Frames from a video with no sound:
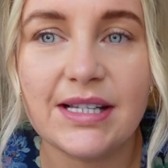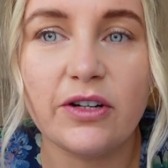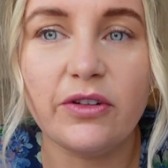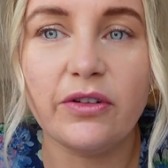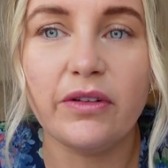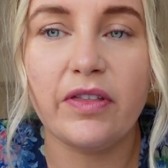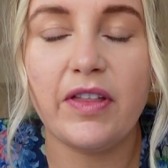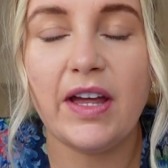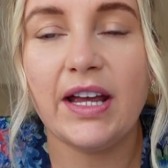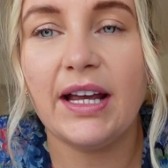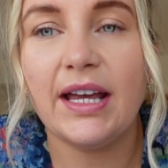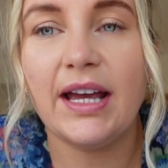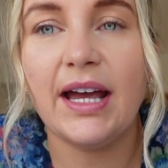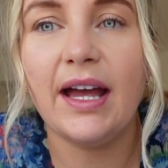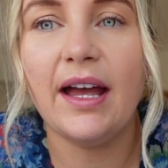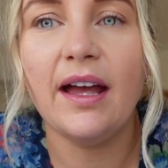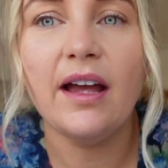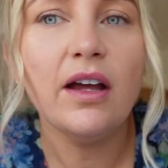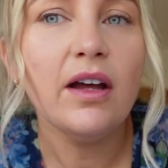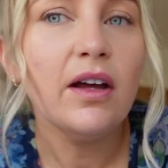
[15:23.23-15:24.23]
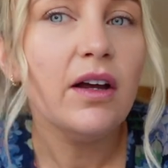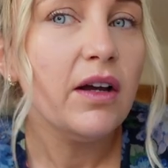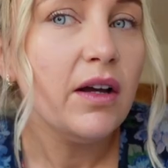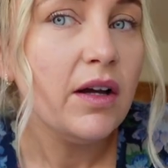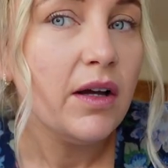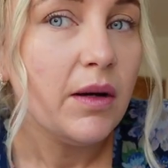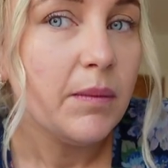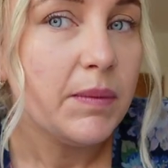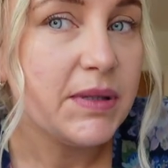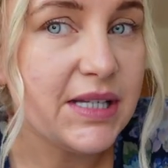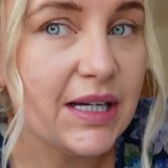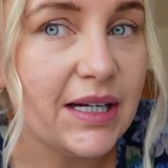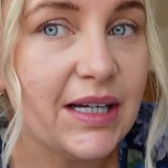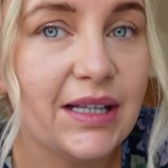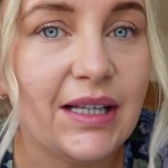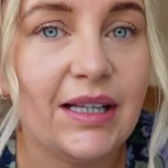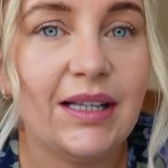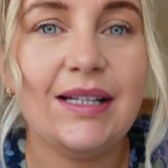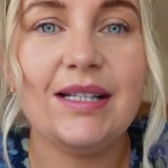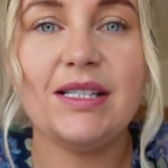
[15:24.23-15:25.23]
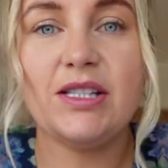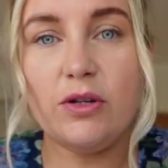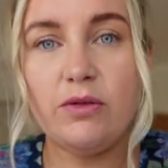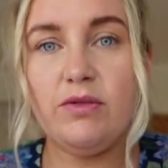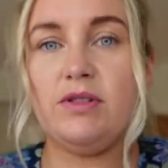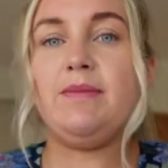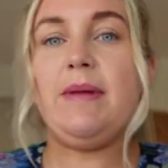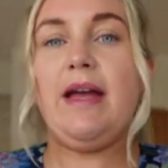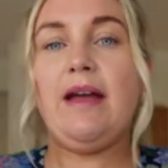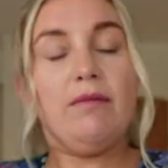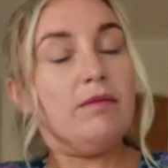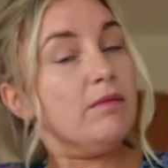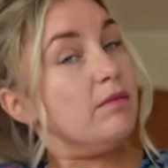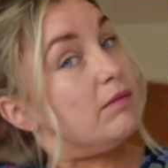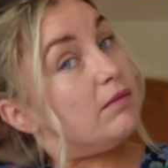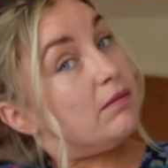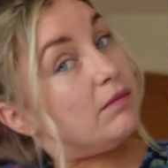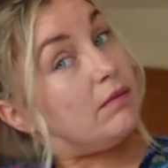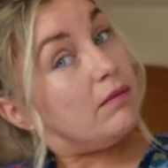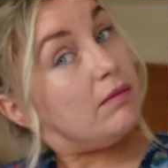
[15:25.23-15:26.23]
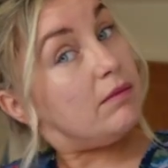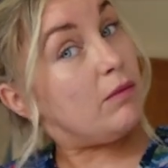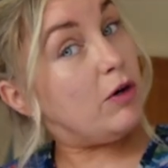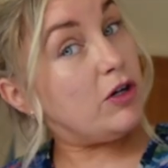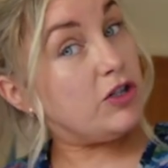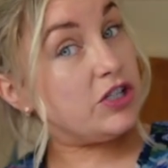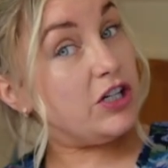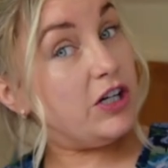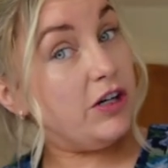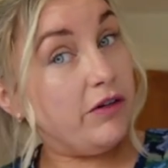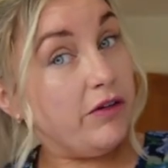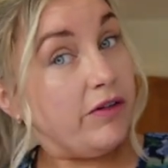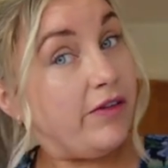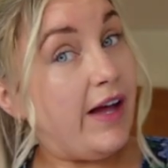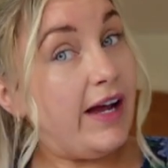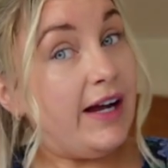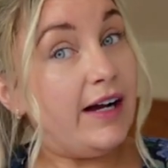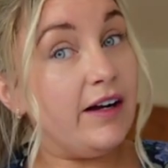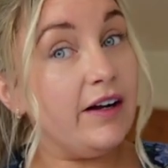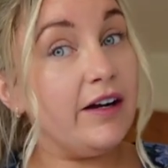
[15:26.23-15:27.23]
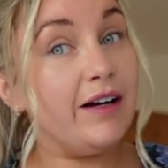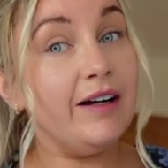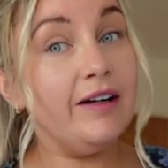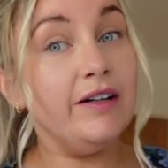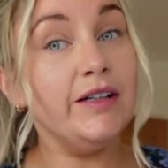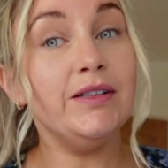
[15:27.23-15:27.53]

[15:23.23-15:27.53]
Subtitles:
I don't think it particularly suits me. What do you think?